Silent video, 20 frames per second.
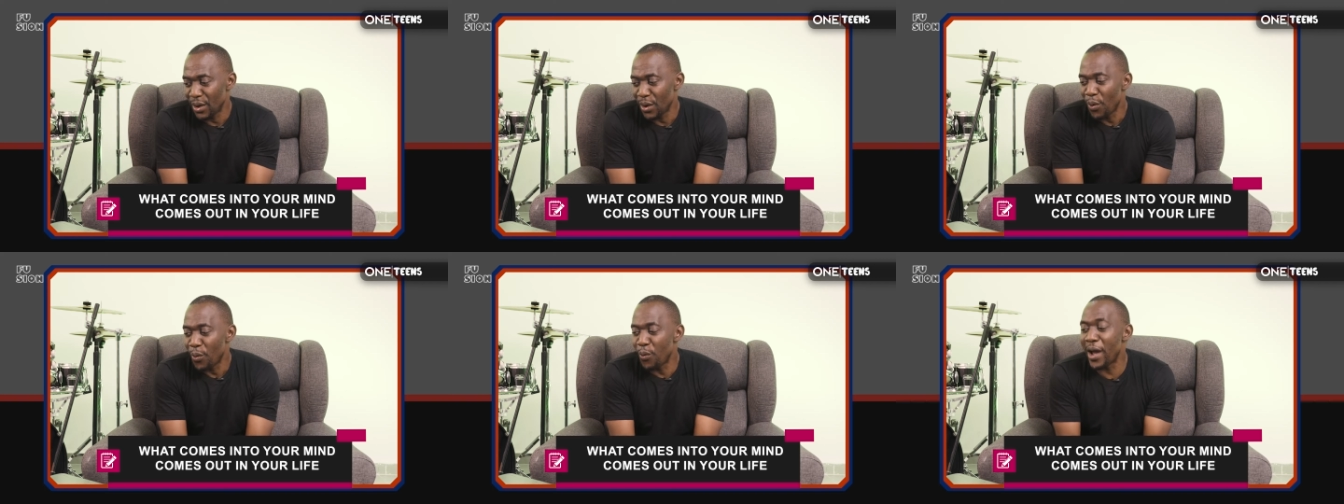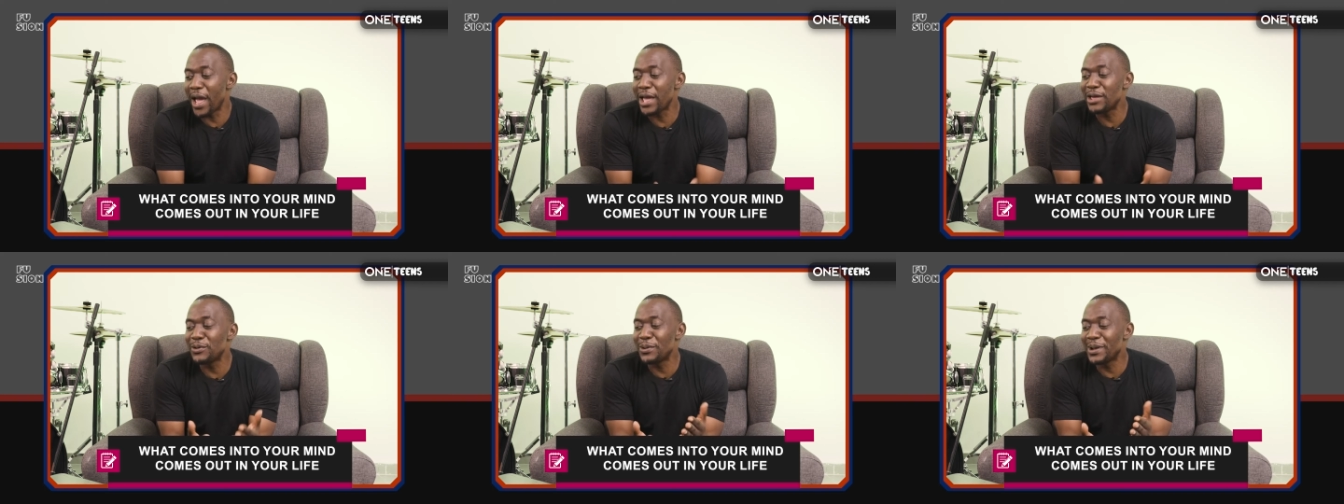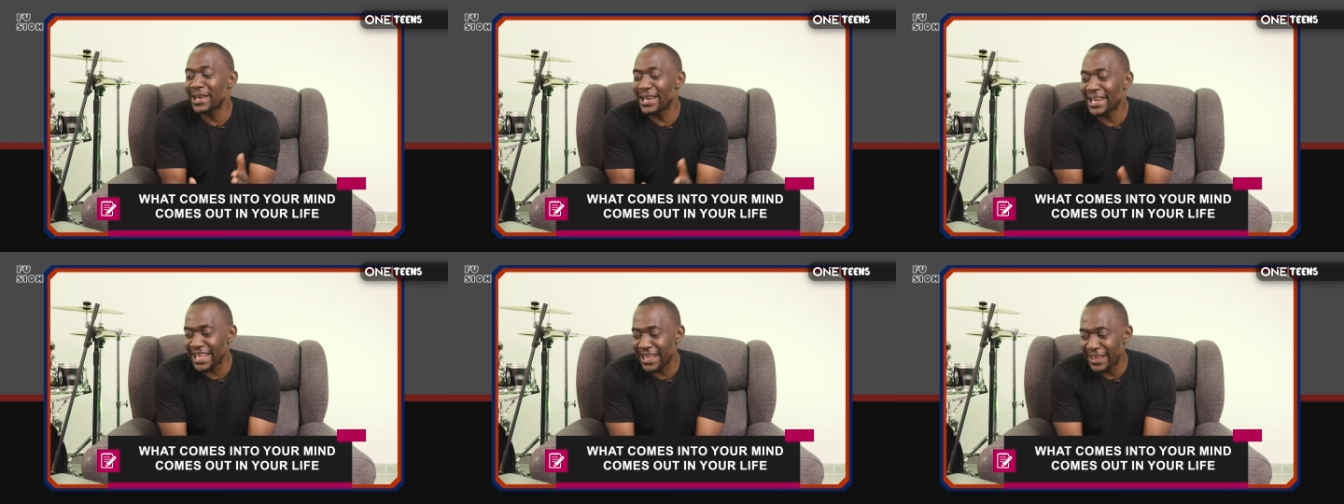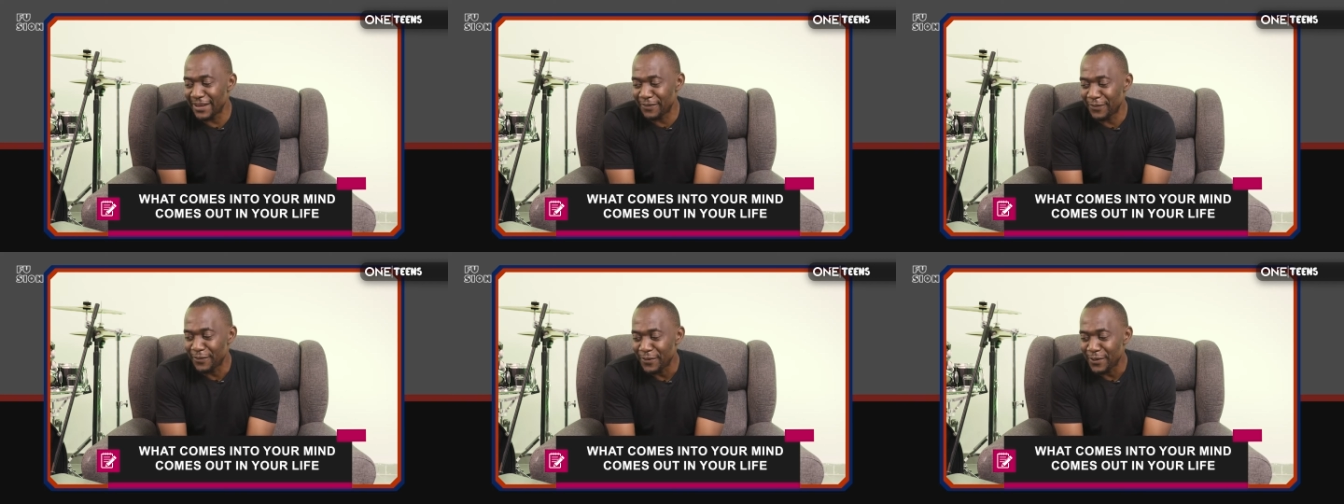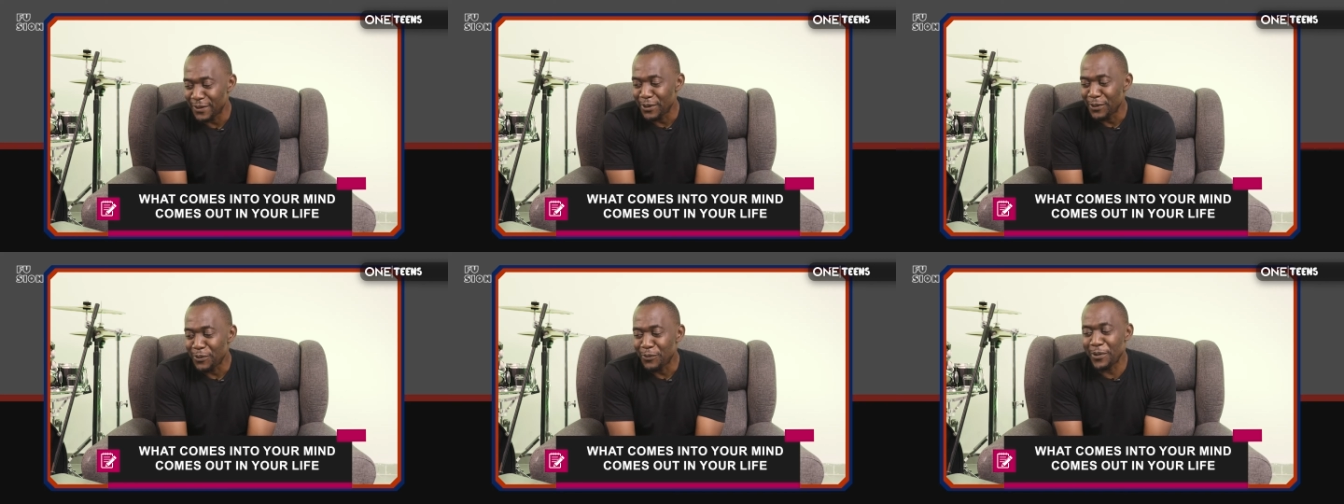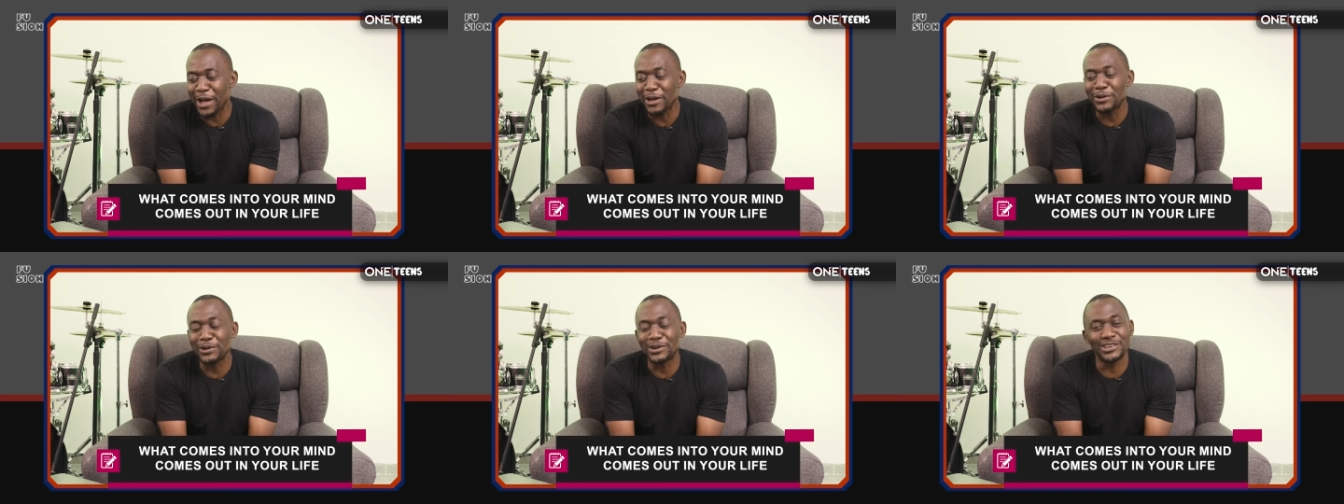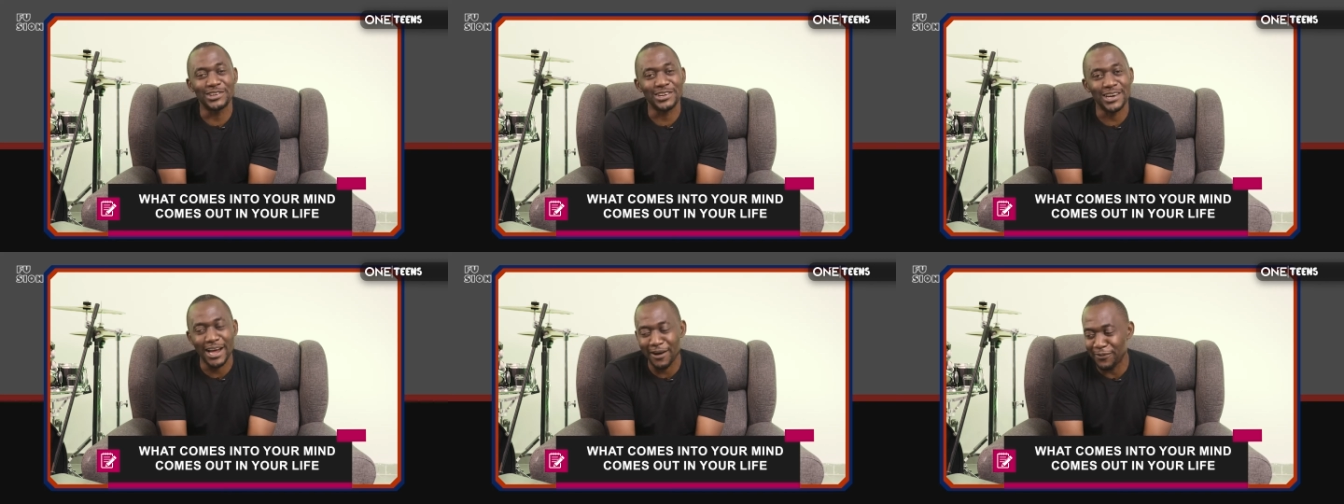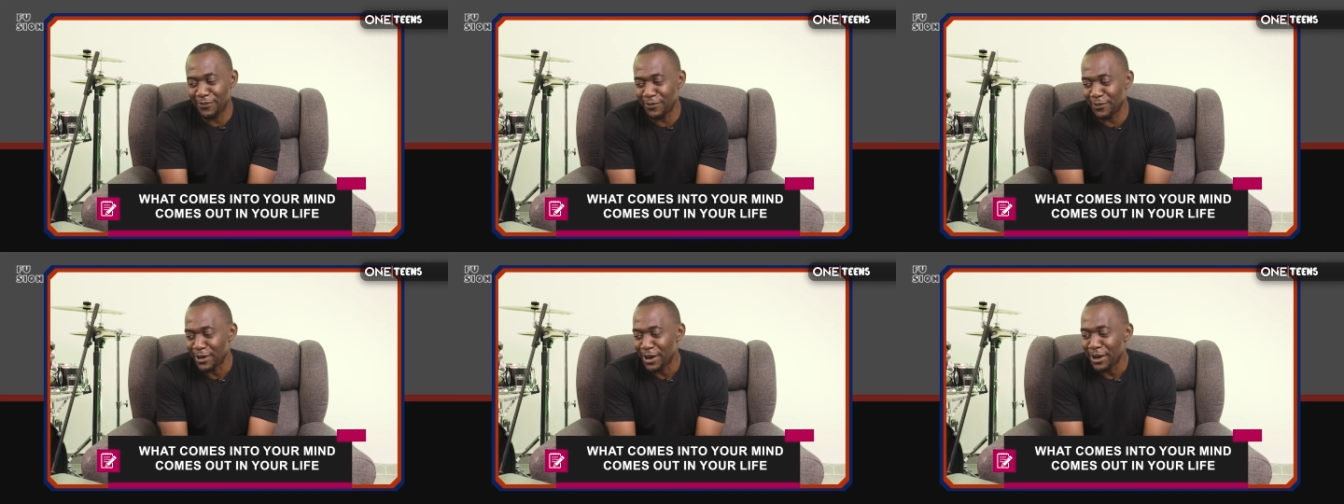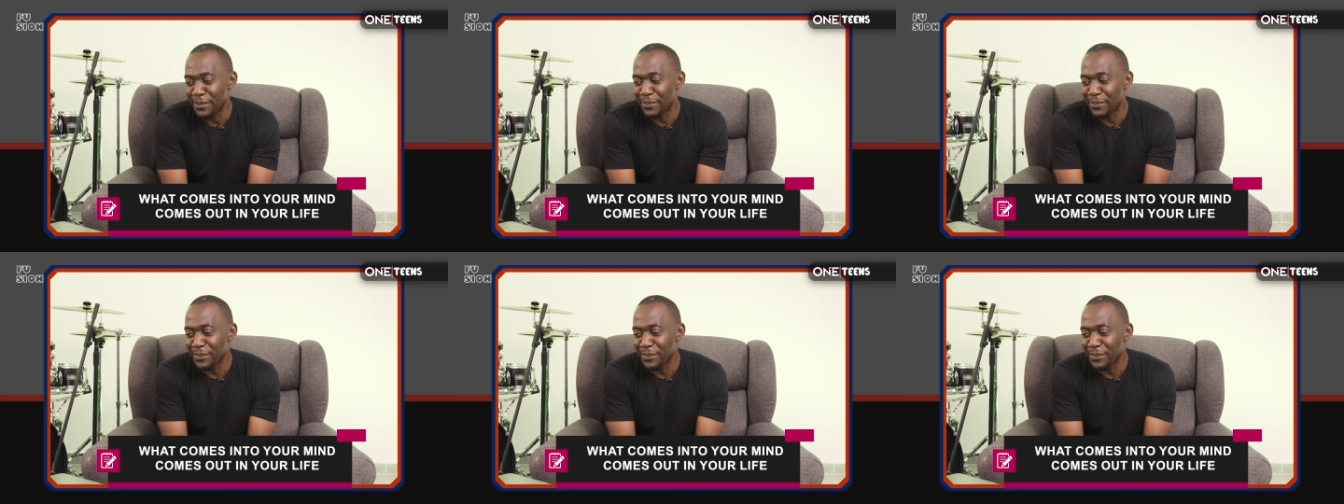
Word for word: where you live, where you travel.